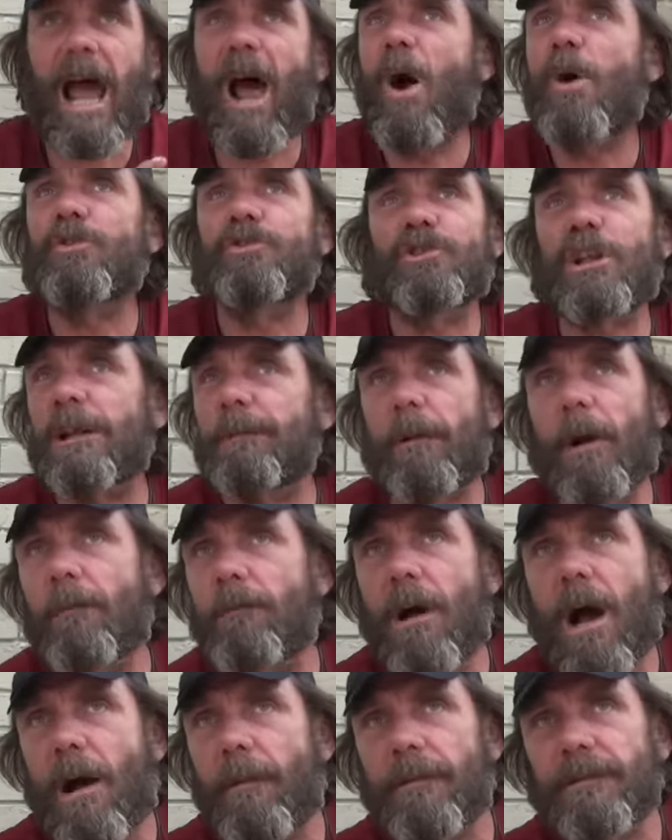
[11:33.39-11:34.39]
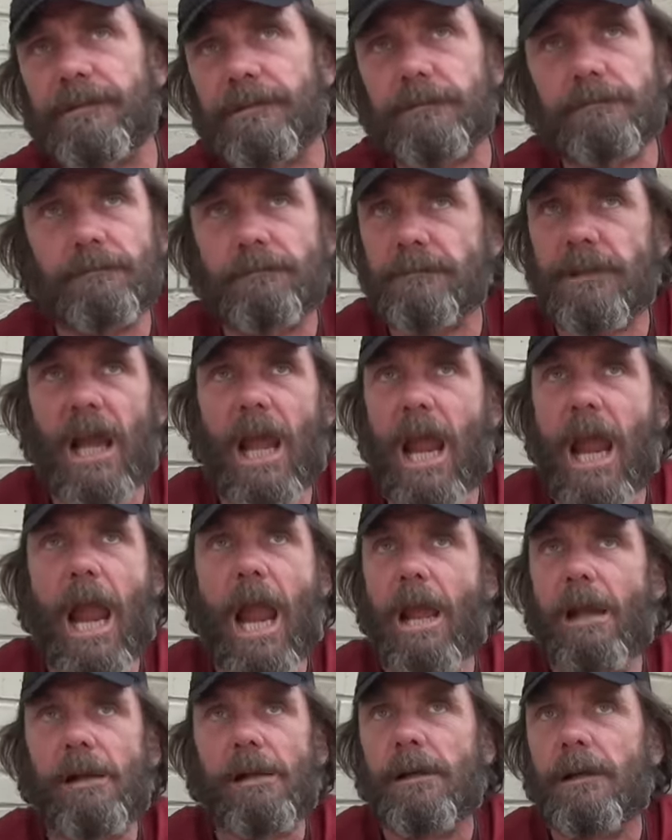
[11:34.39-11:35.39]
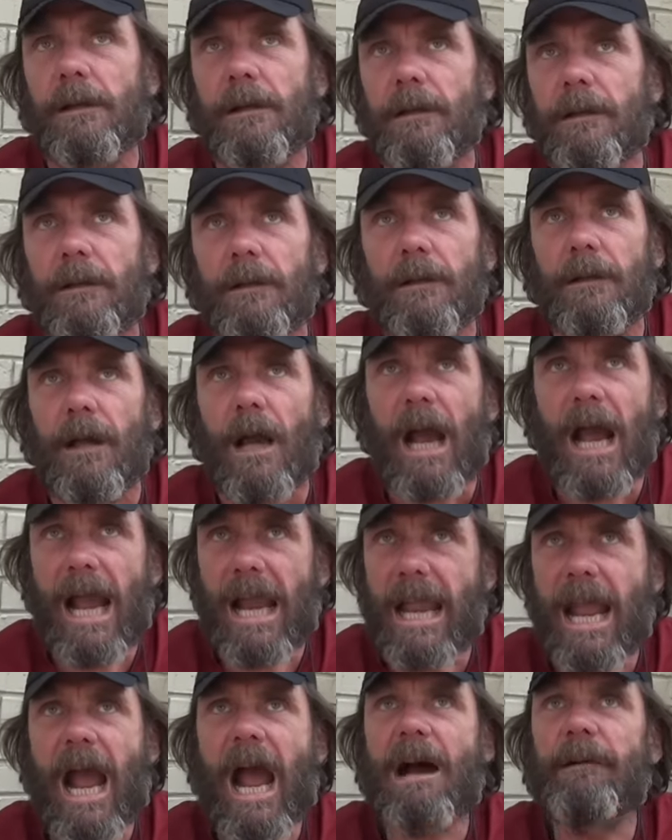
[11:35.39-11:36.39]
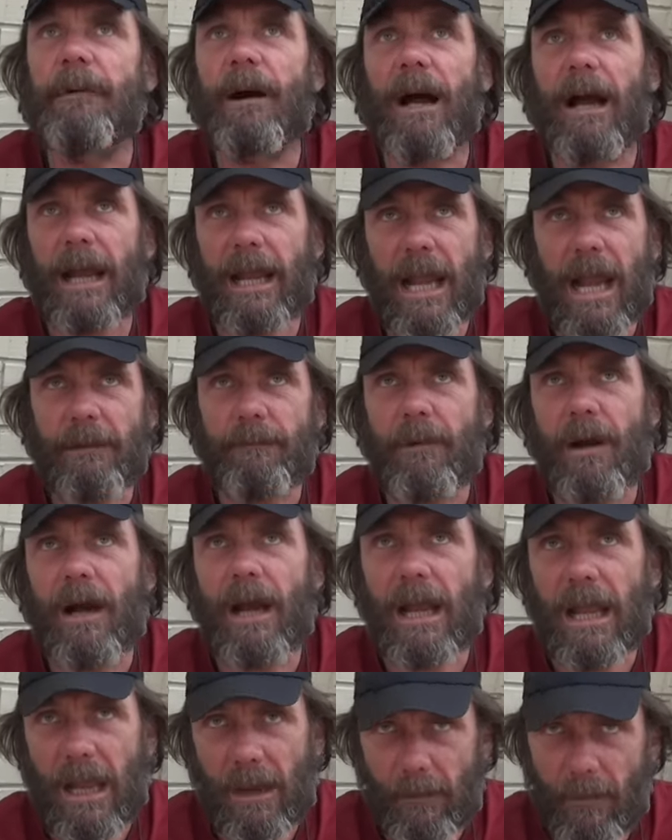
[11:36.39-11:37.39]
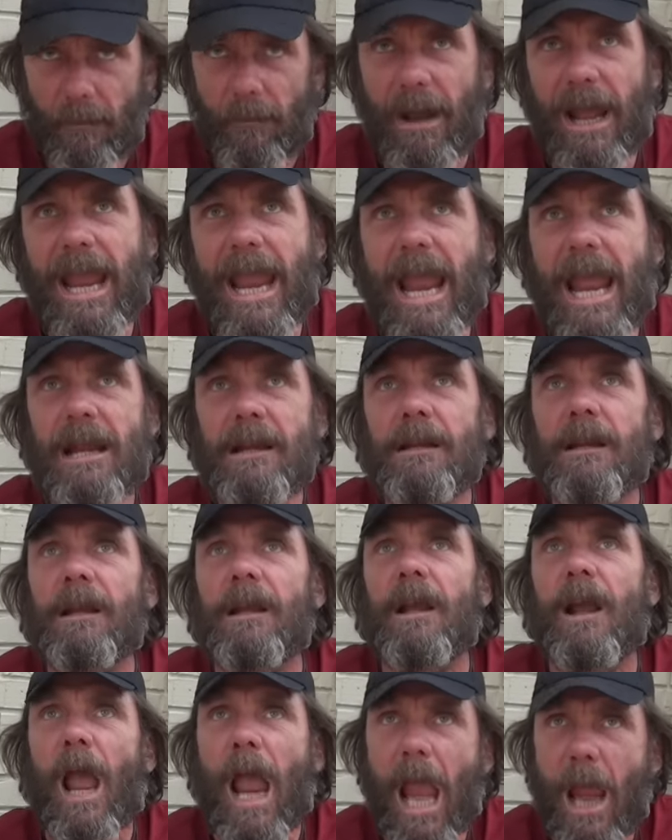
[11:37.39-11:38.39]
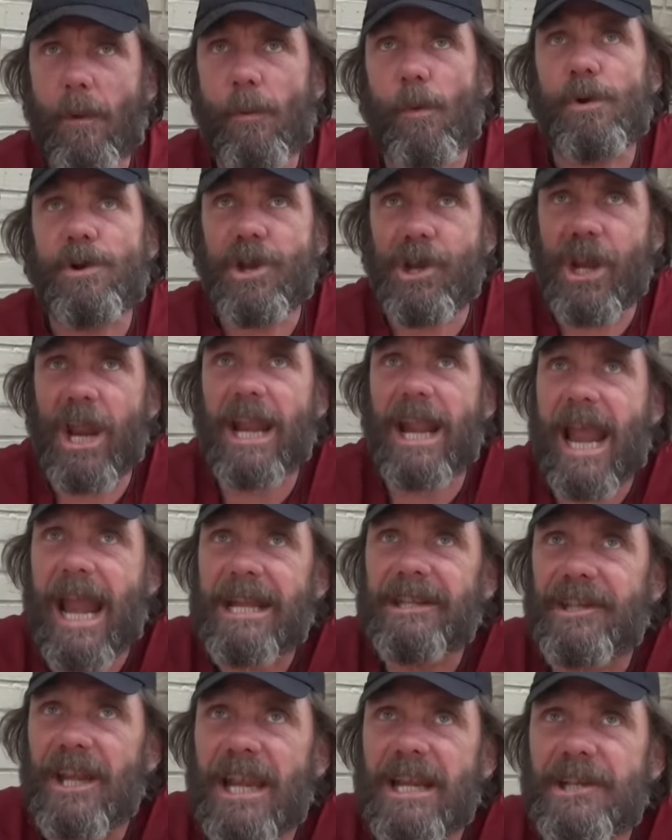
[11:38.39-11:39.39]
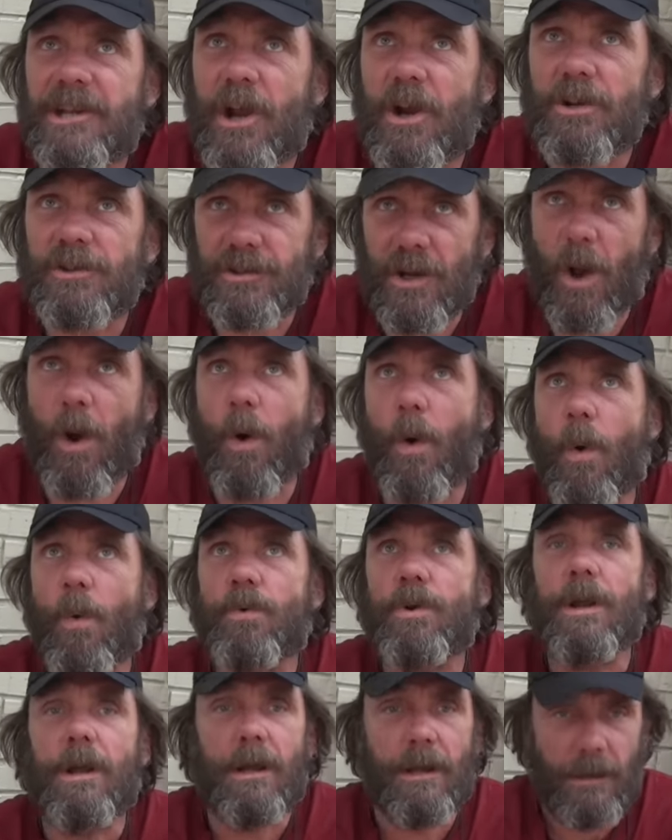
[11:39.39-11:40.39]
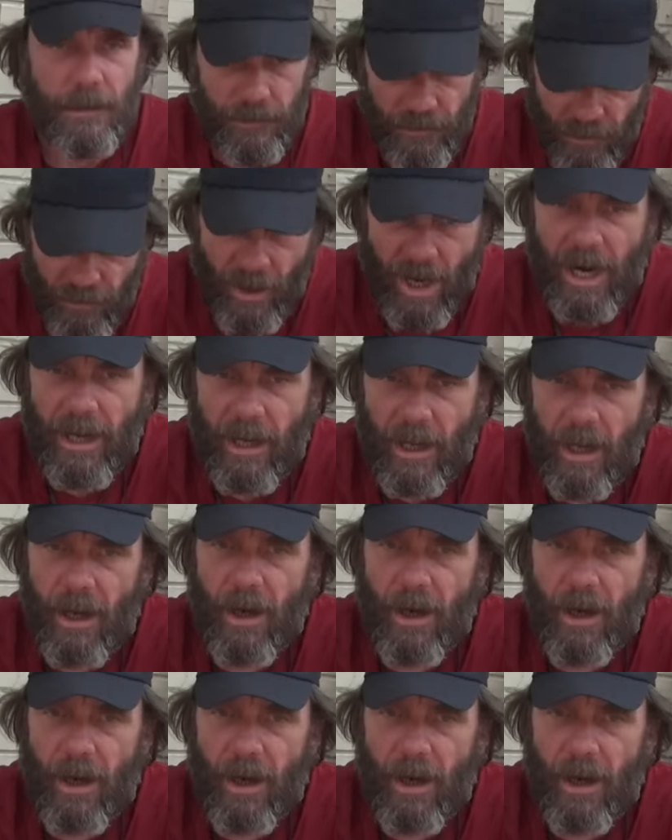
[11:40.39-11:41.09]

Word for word: I don't sleep on Mama. Right. Hey, I'm hey, I'm hey, I'm a man. Hey, when you get 18 years old, you gotta